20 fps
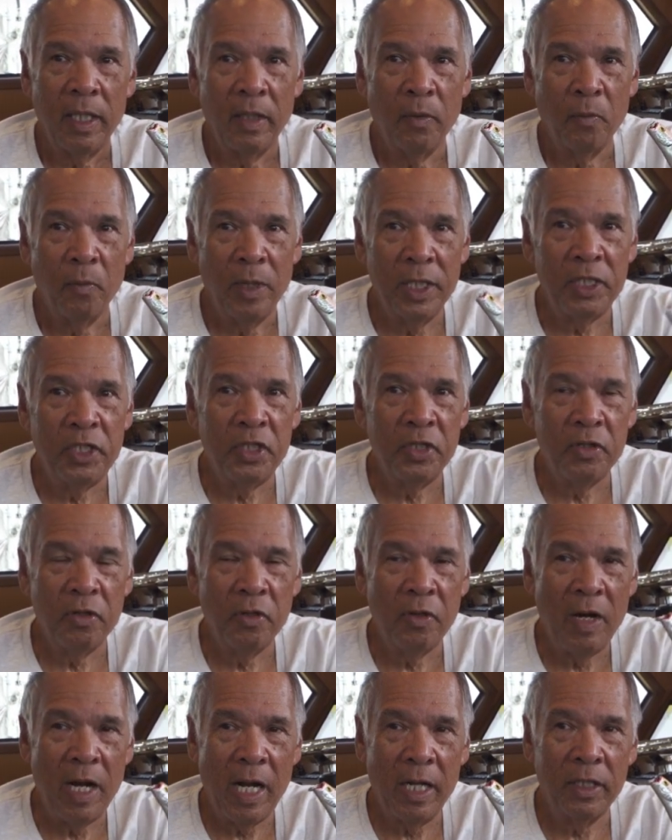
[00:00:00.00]
once you
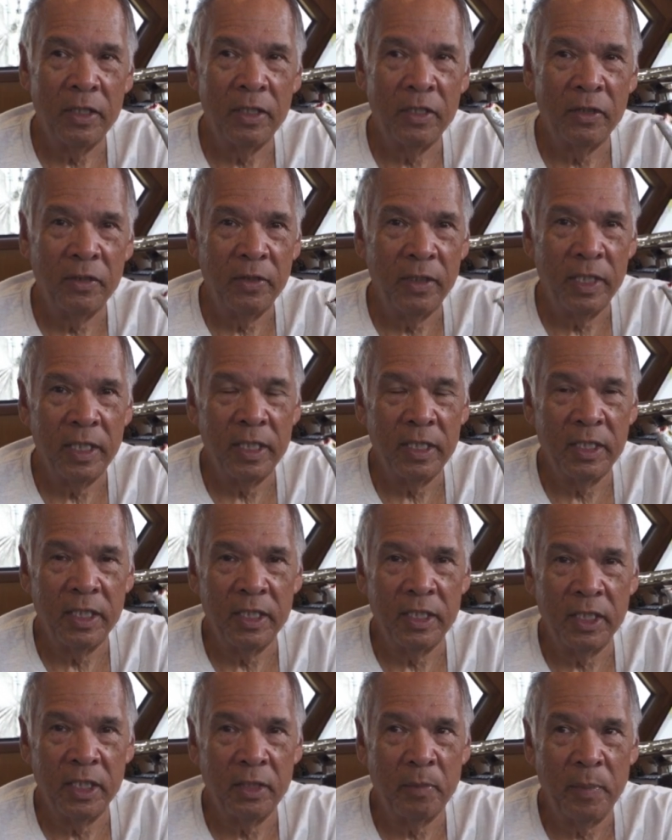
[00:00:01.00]
know how to do this,
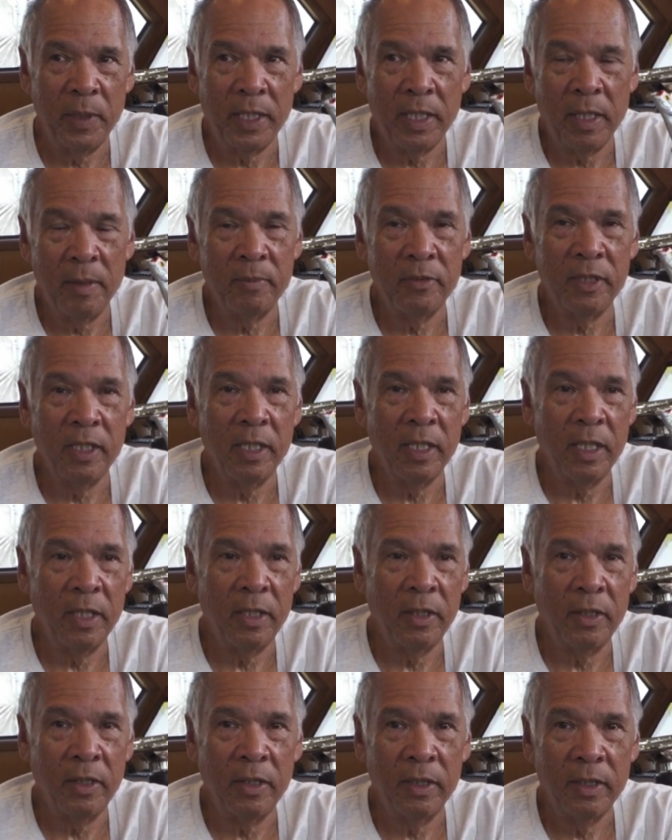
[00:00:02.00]
it just becomes
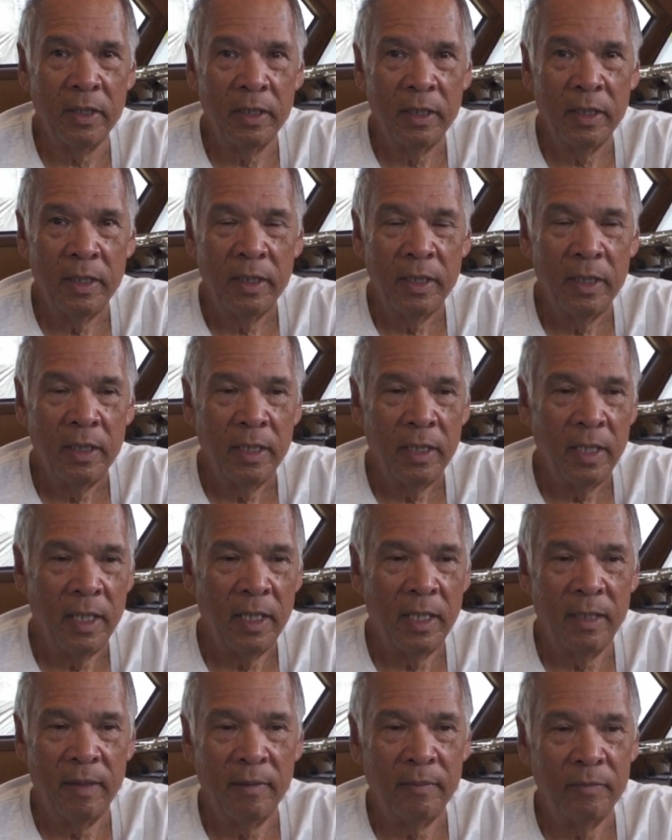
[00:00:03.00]
another
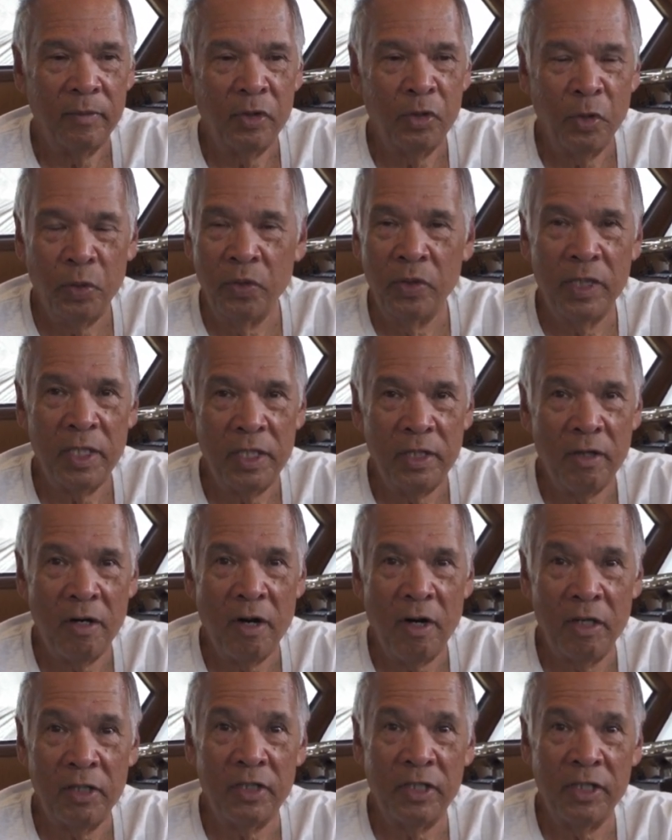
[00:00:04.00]
um, tool in your
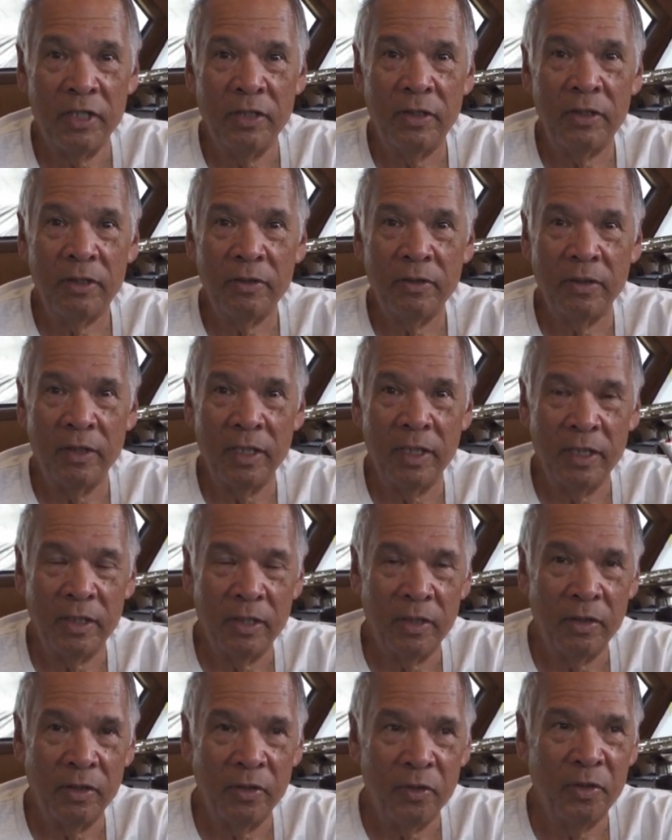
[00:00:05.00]
arsenal or
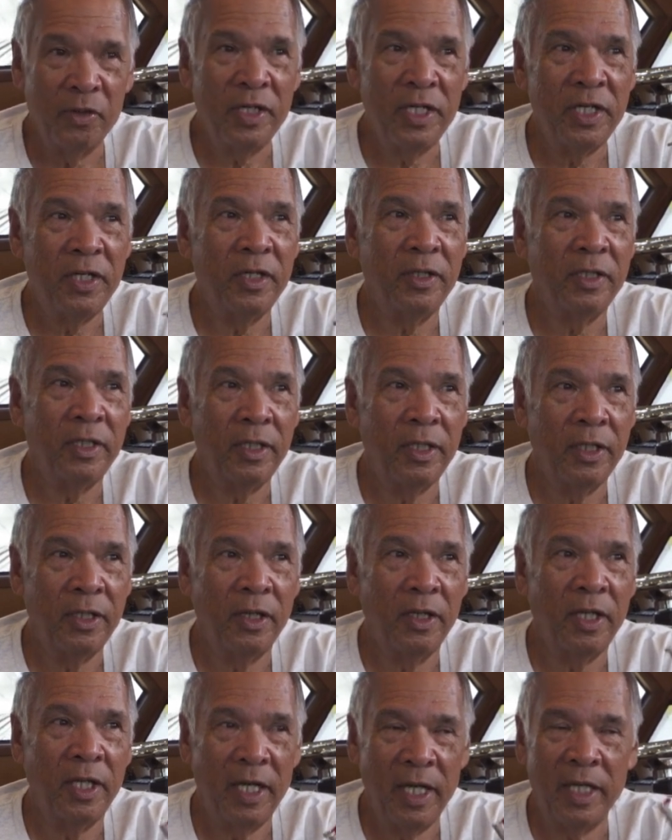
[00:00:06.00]
another lure in your,
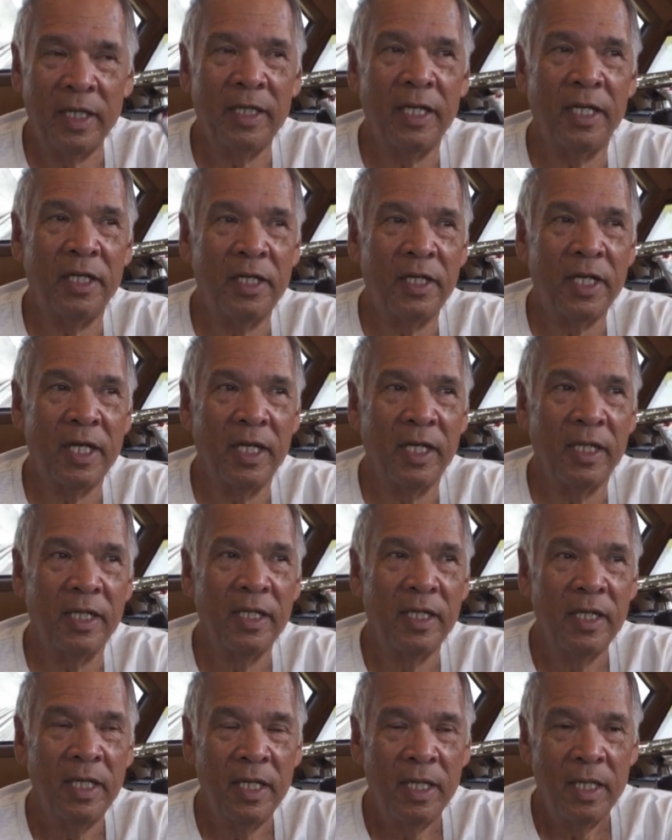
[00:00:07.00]
your thing that you can
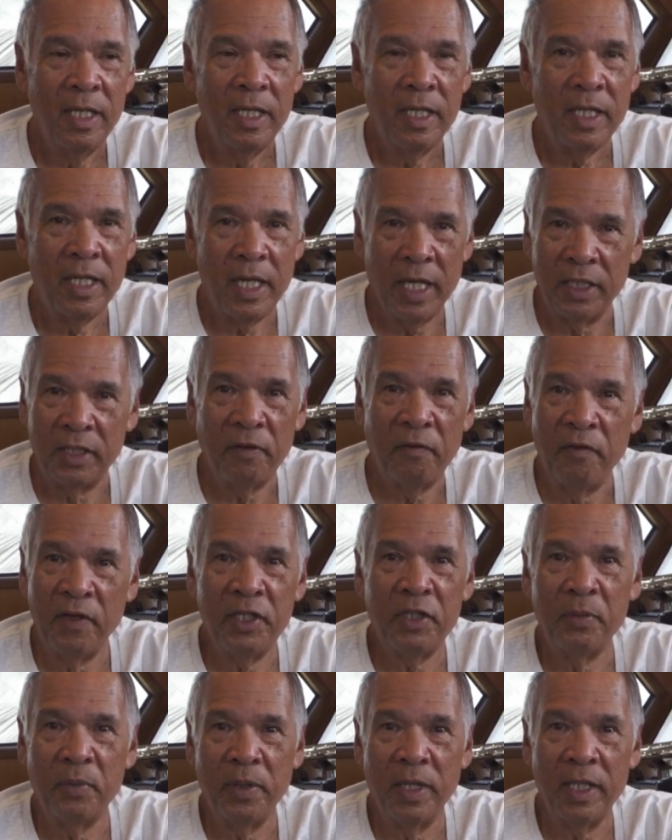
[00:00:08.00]
catch
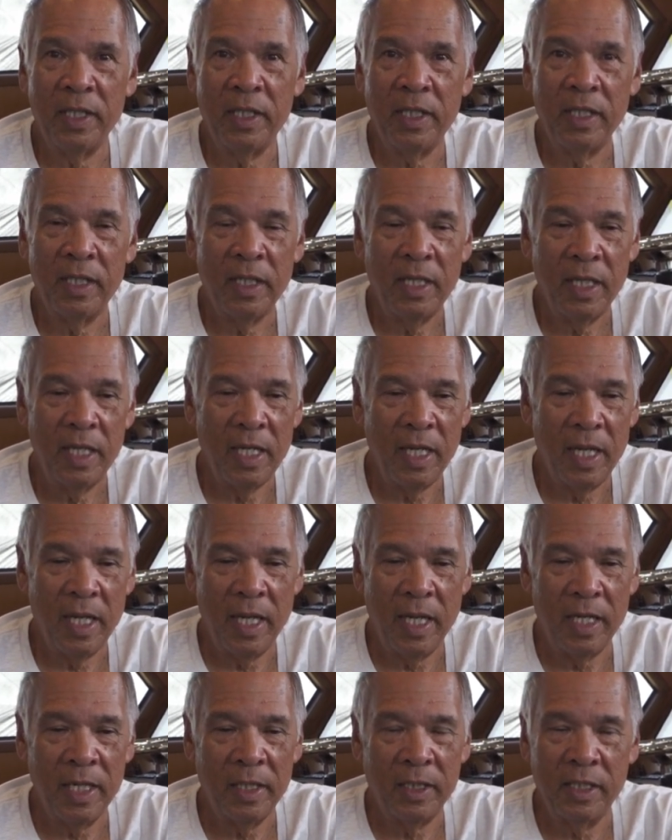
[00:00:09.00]
fish with.
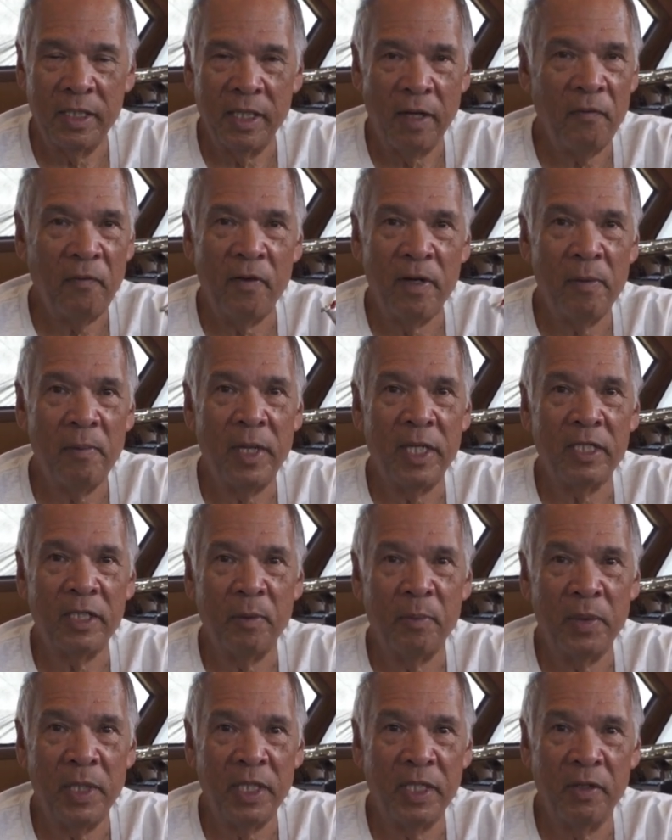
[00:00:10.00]
And it definitely makes
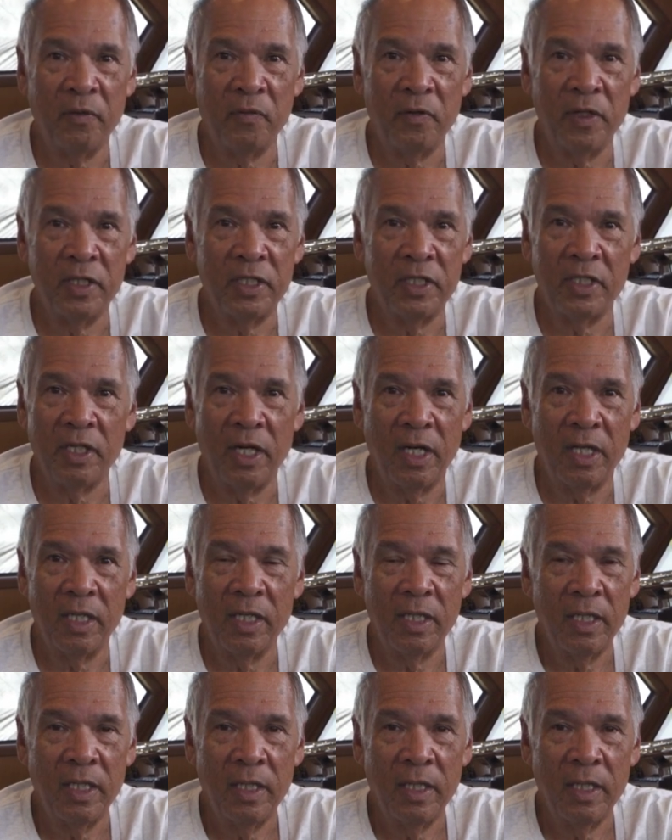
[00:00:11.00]
a big difference on